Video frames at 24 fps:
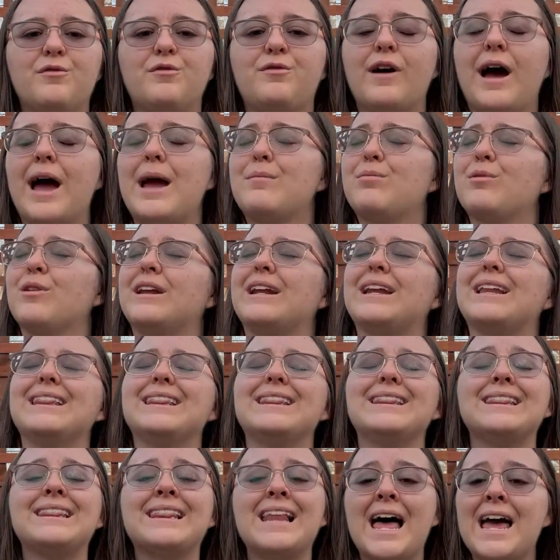vibrant,
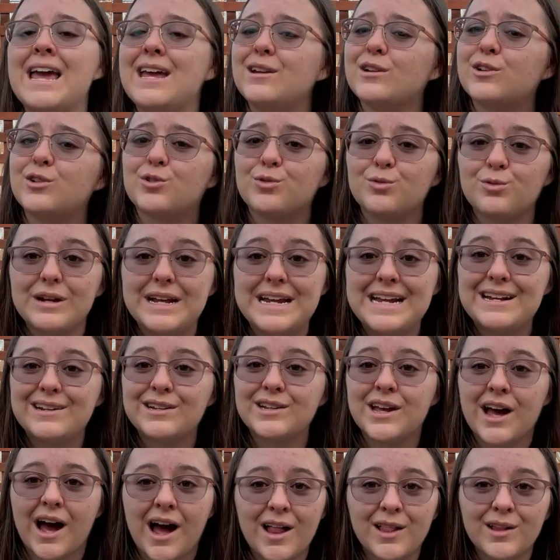light
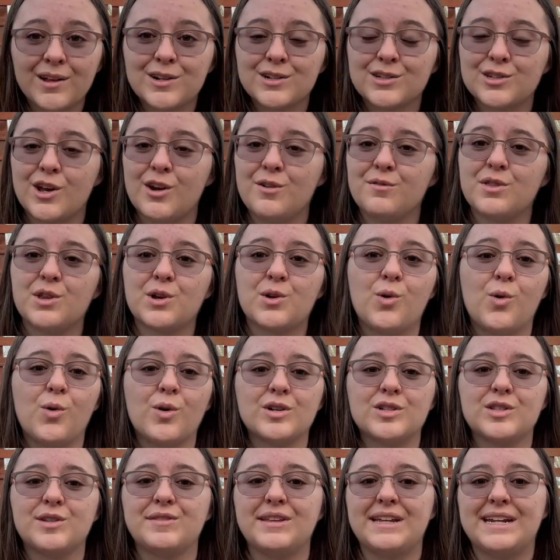green colors over the
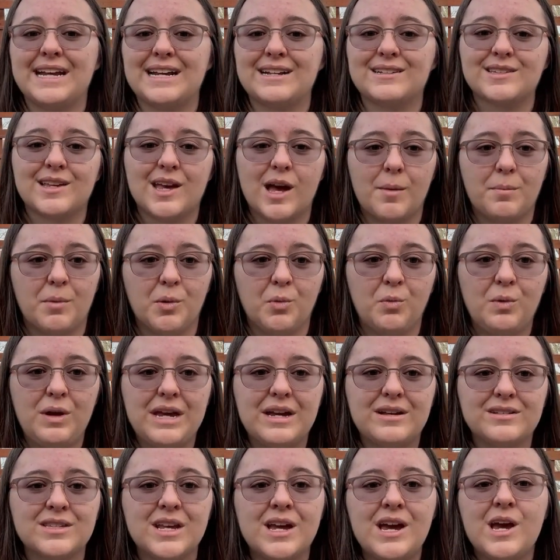course of the next couple
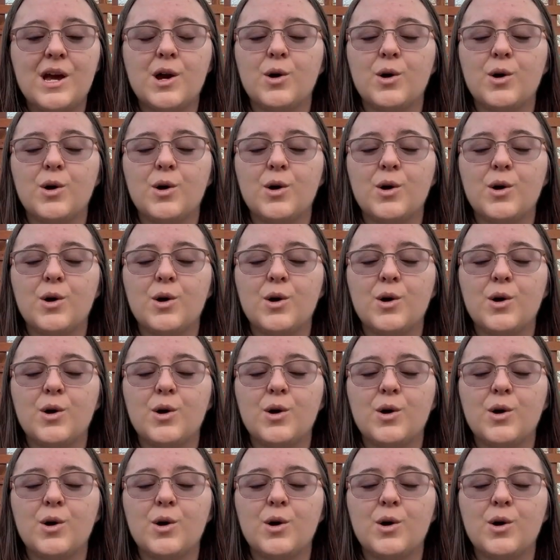weeks,